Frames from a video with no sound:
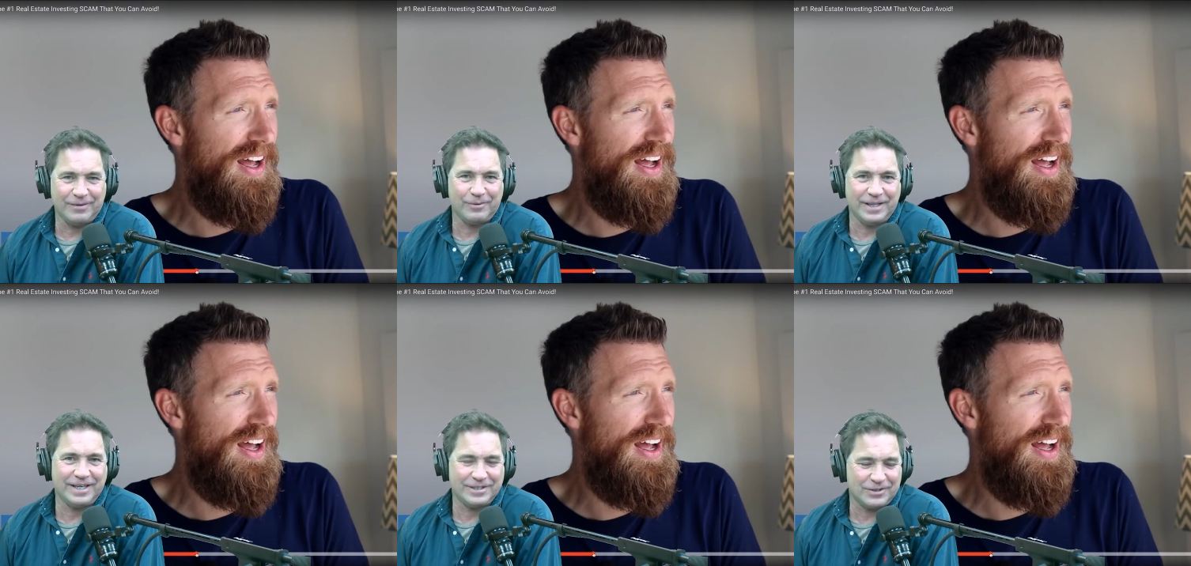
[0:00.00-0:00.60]
Speaker 1: to really
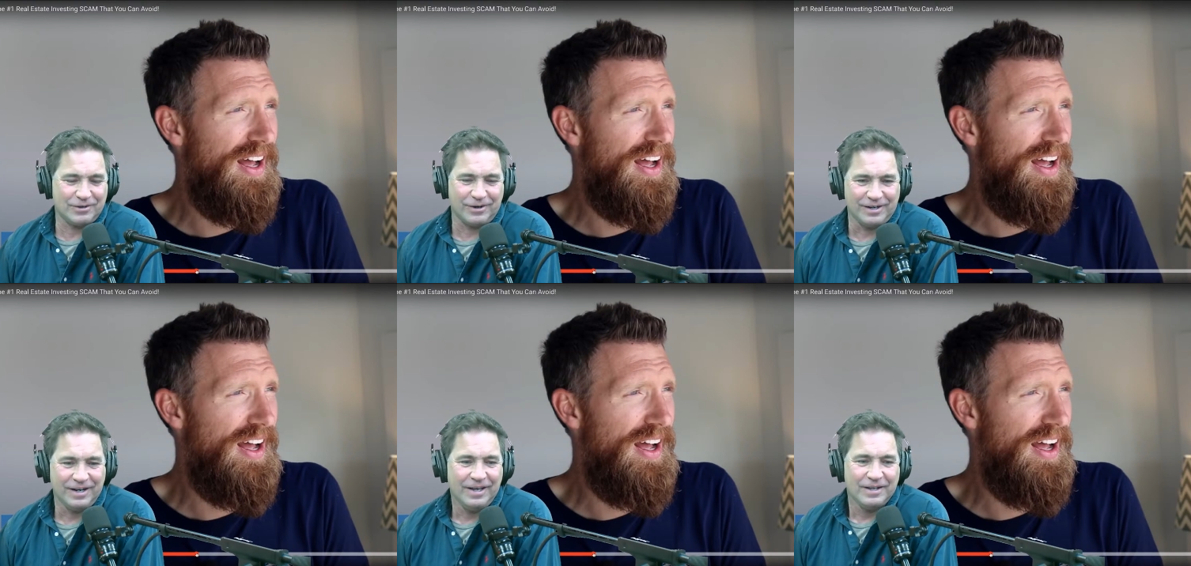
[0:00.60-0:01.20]
get
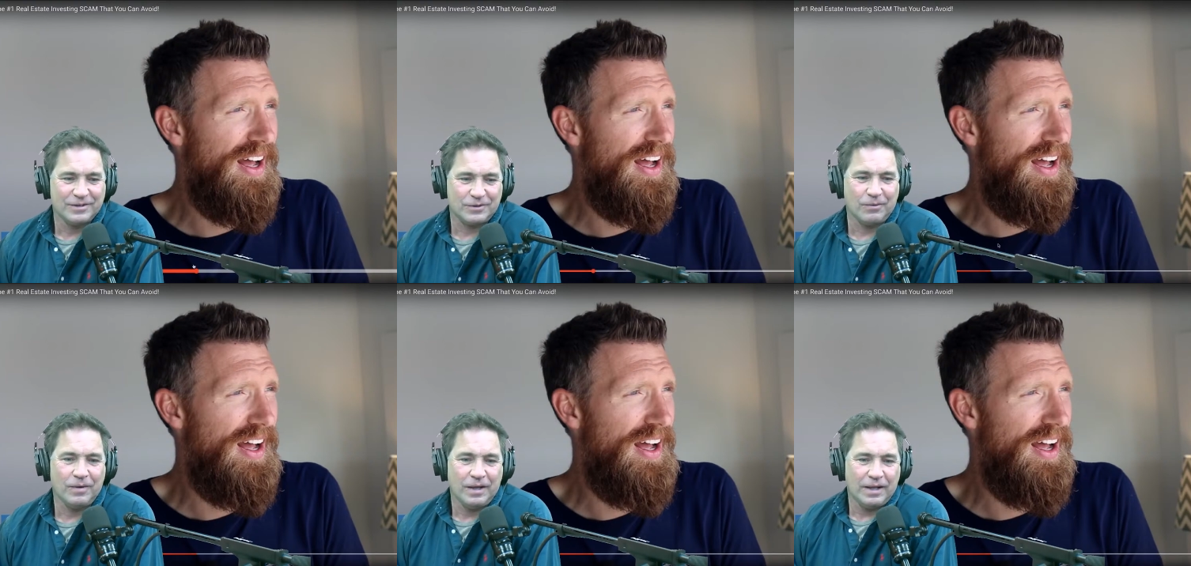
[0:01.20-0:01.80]
started. So
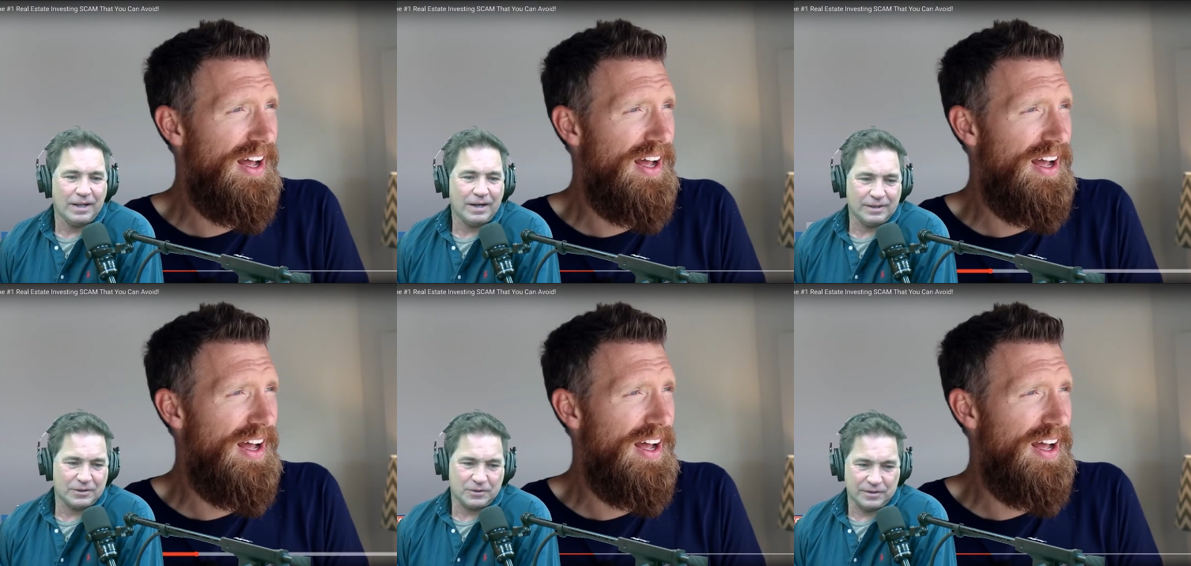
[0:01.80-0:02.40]
uh,
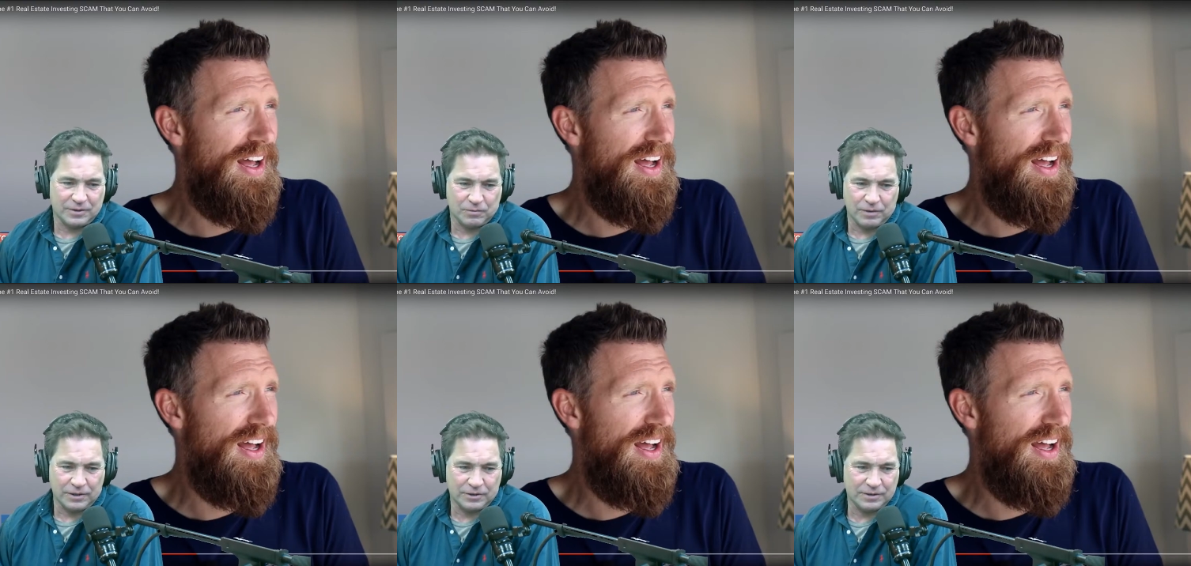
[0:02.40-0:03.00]
let's let's
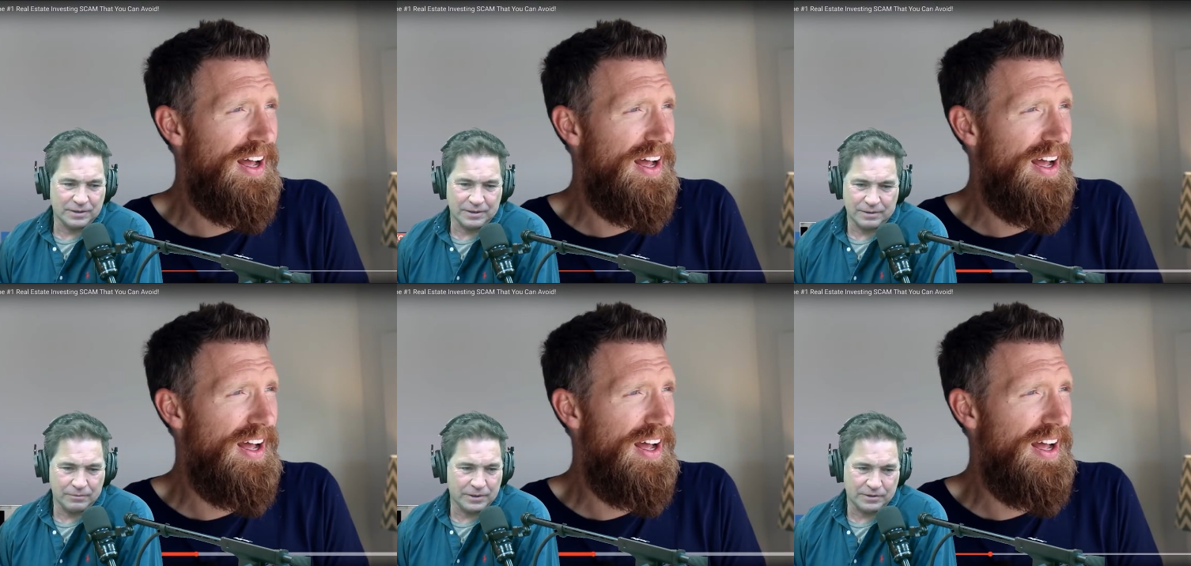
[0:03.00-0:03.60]
watch uh,
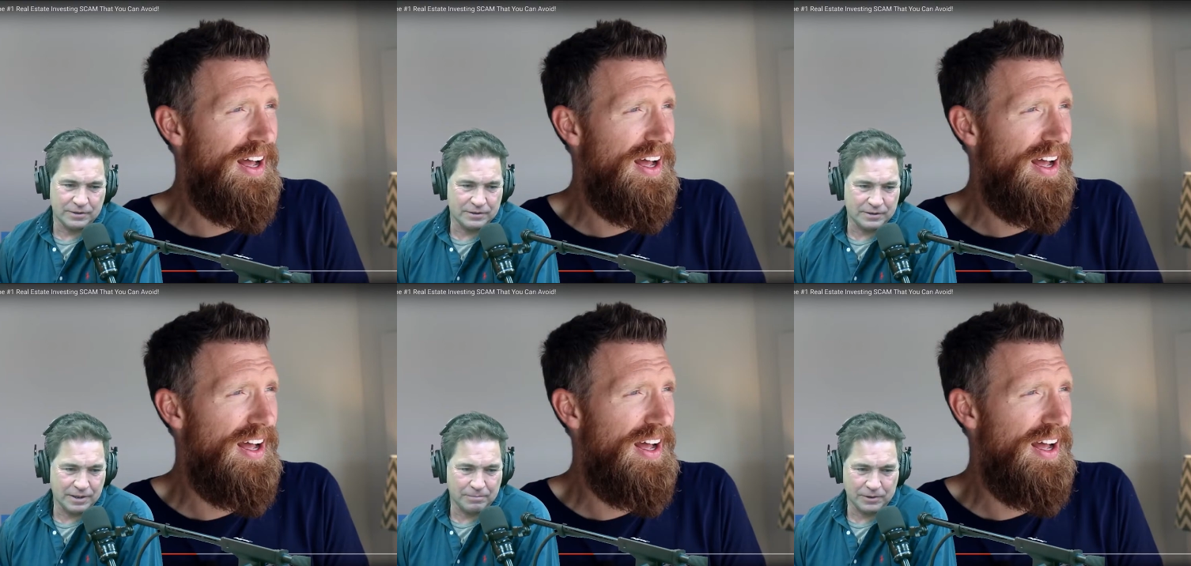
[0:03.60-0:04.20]
the rest of this,
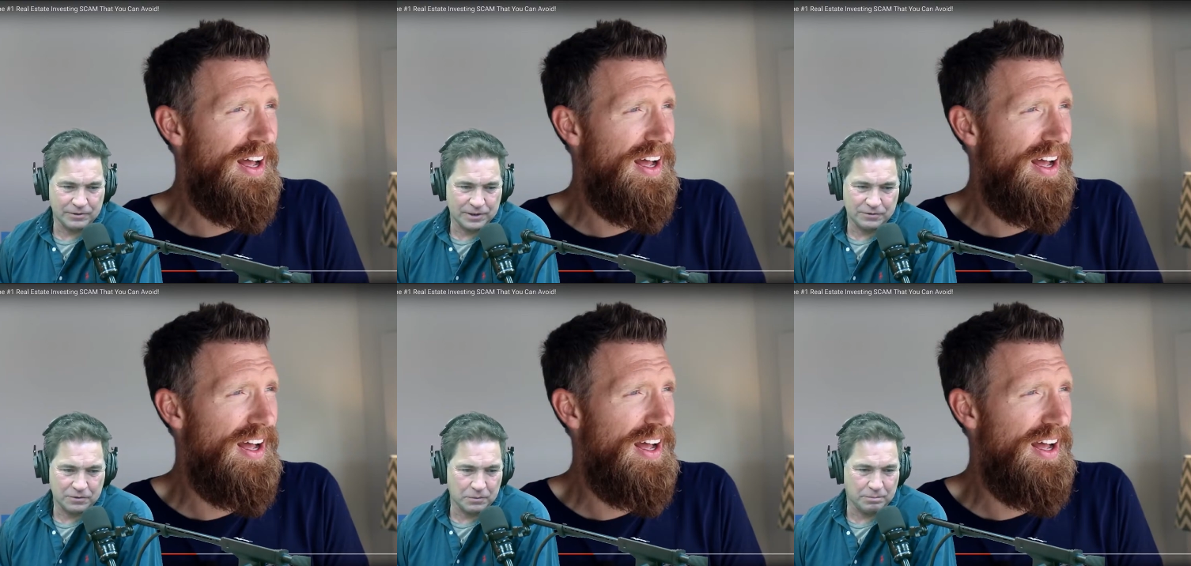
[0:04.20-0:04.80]
and I apologize
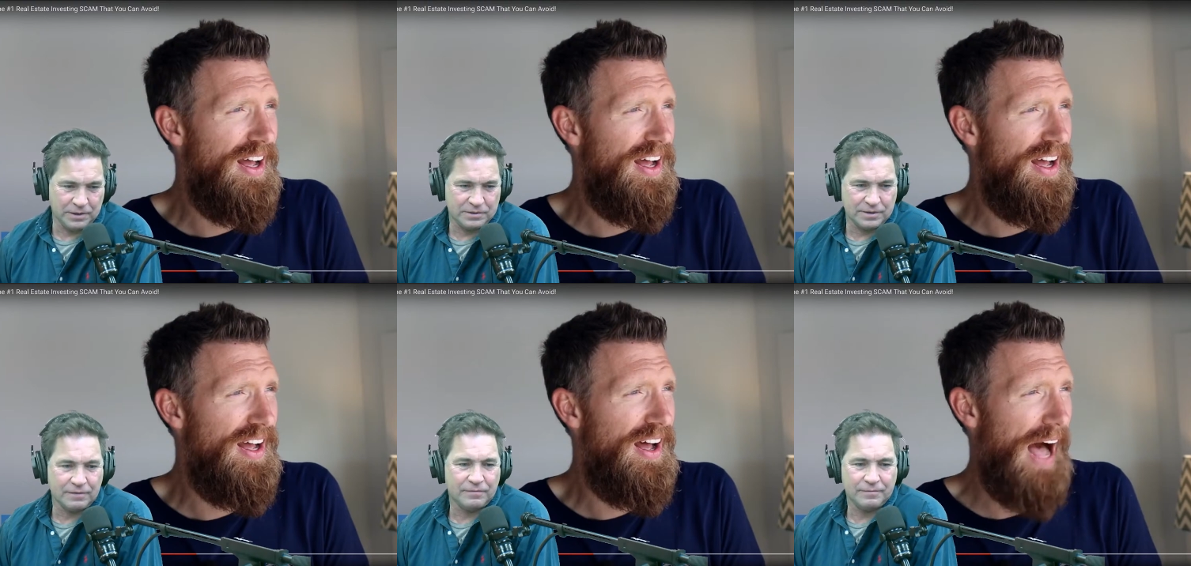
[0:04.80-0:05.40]
for the repeat
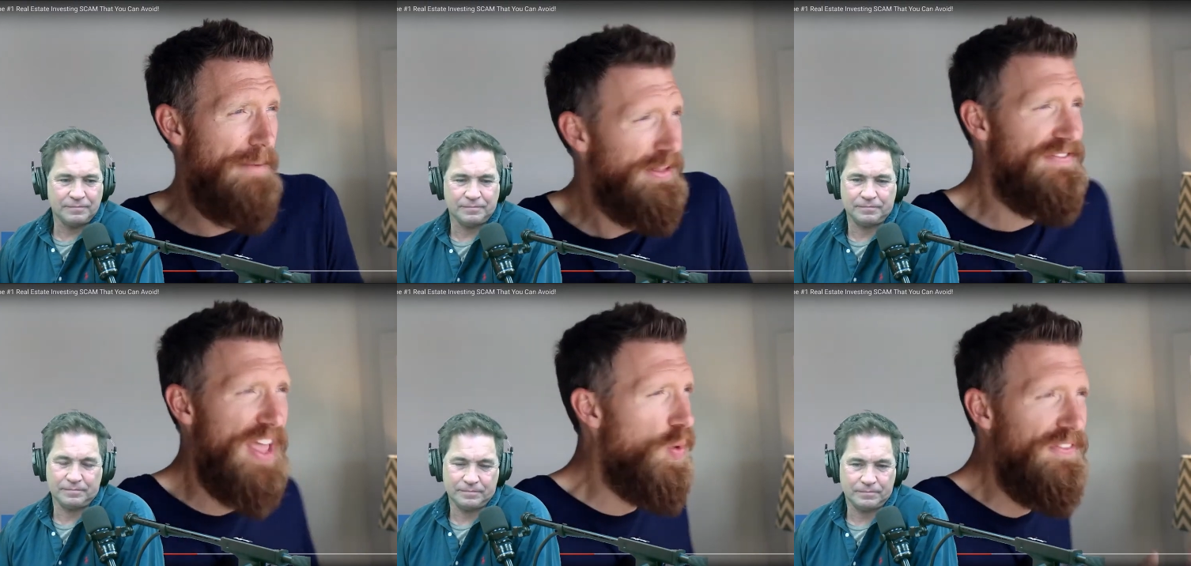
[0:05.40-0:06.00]
Speaker 2: stuff.
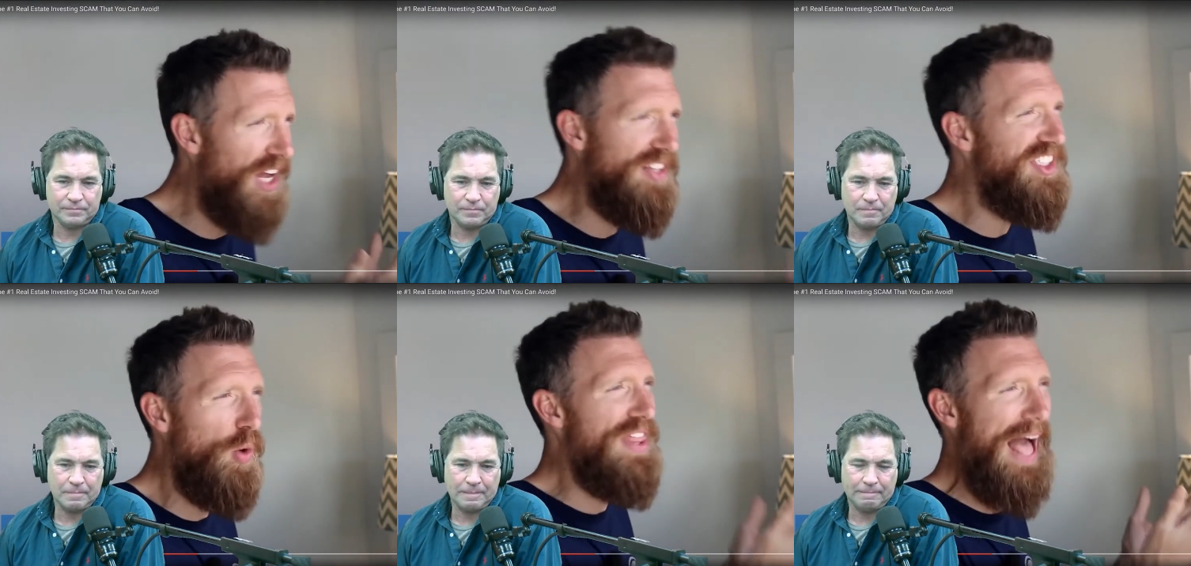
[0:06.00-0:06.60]
I believe they would
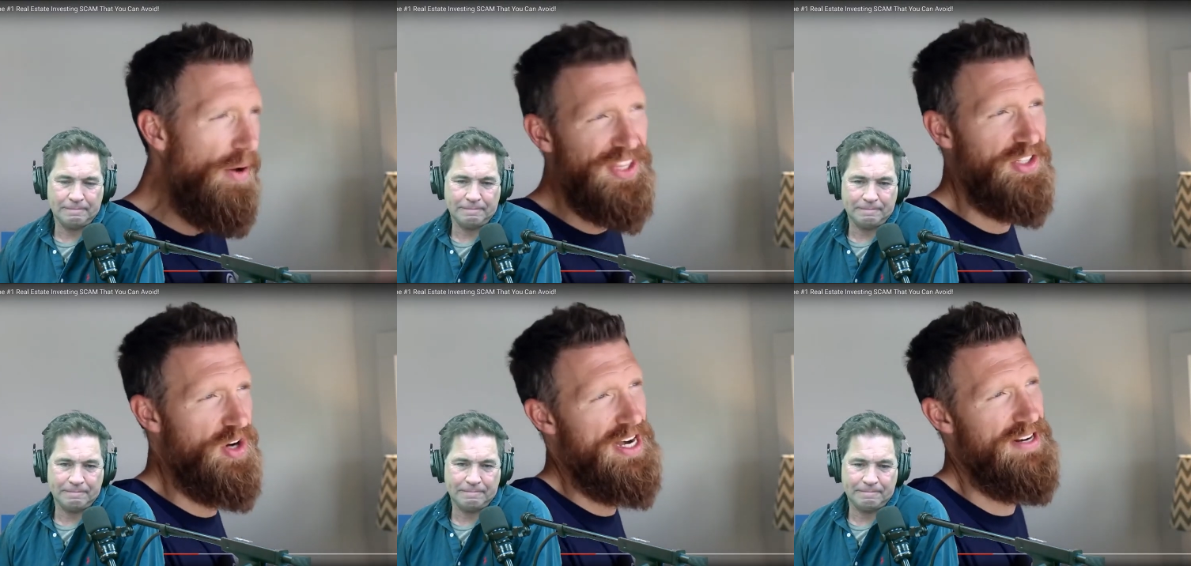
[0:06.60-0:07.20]
have done so
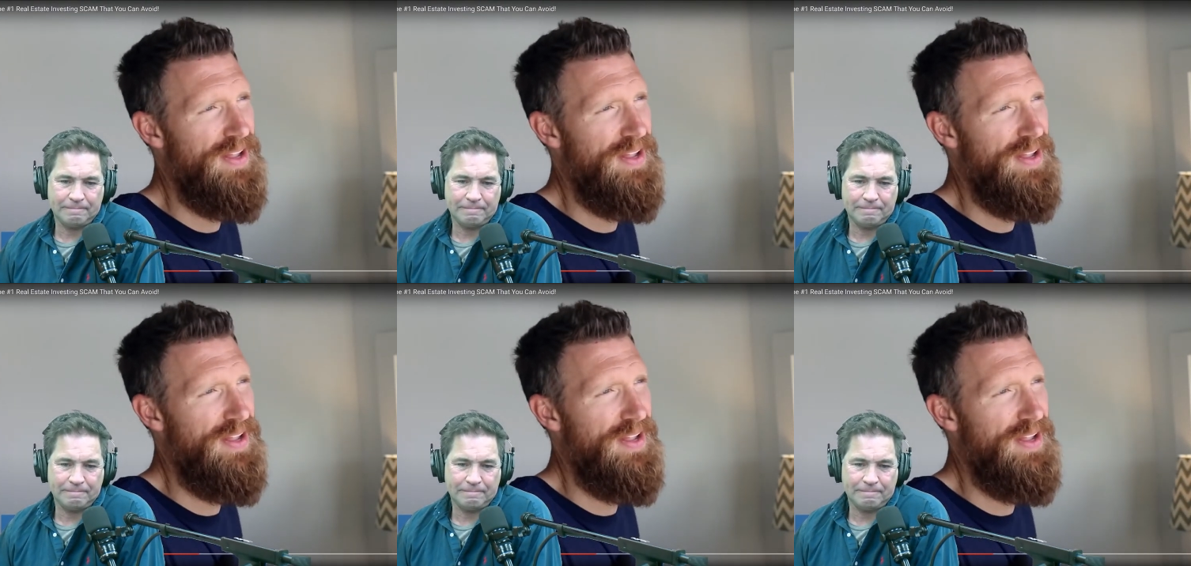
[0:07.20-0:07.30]
without that